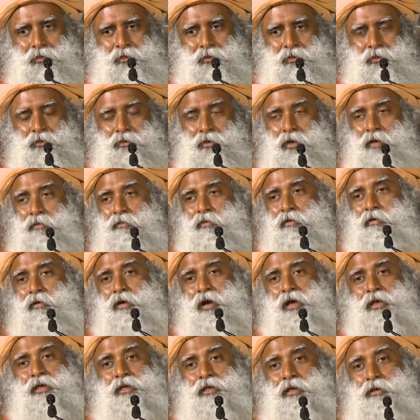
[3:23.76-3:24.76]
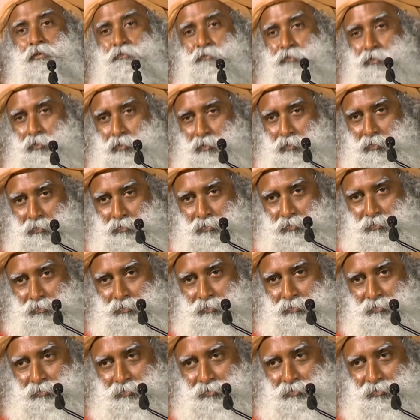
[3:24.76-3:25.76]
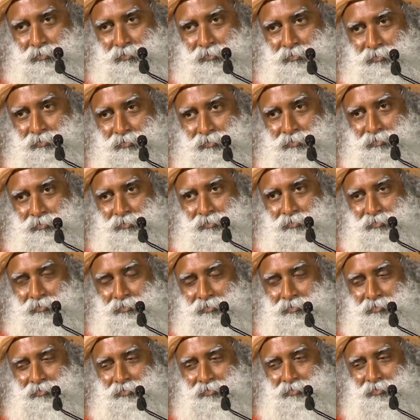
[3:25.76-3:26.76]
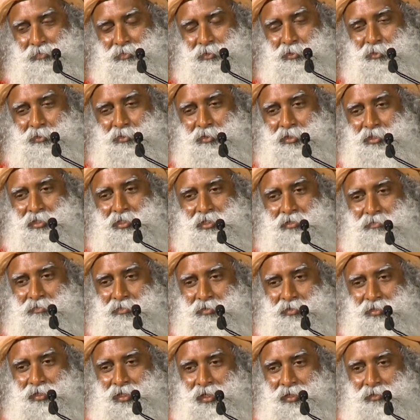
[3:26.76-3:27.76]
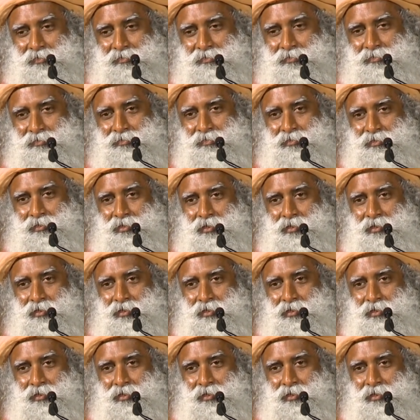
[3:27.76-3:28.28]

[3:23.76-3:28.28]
You have no idea of your own. Don't deceive yourself.